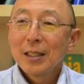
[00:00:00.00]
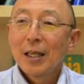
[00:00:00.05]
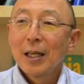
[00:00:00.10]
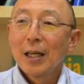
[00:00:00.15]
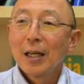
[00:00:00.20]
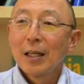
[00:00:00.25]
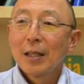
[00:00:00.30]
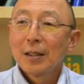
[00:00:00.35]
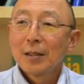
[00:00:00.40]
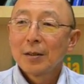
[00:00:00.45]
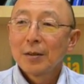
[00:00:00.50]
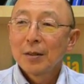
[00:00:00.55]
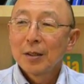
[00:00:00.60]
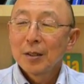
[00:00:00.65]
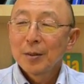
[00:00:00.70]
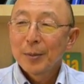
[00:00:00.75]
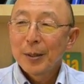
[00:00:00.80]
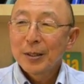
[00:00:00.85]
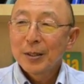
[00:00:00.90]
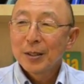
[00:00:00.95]
uh,
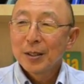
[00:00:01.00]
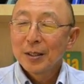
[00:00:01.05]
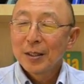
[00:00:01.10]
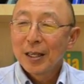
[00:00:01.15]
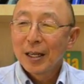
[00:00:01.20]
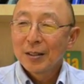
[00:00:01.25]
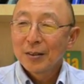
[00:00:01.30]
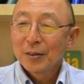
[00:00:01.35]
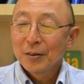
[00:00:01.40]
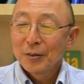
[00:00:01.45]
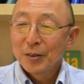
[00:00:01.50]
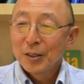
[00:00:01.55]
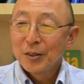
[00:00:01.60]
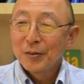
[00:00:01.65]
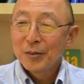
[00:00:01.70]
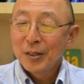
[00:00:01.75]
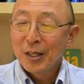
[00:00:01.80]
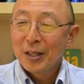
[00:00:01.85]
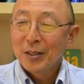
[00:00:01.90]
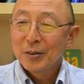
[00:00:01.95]
especially the Council of
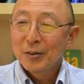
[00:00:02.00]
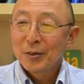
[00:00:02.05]
Chief State